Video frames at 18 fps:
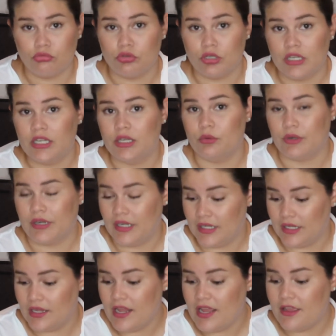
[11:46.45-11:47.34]
really
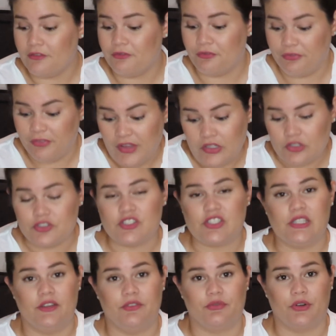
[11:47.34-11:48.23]
really it feels
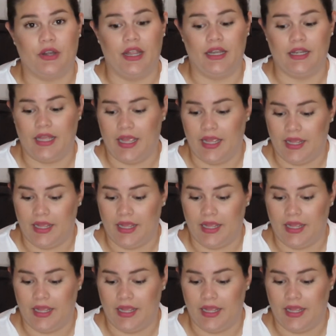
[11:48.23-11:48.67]
different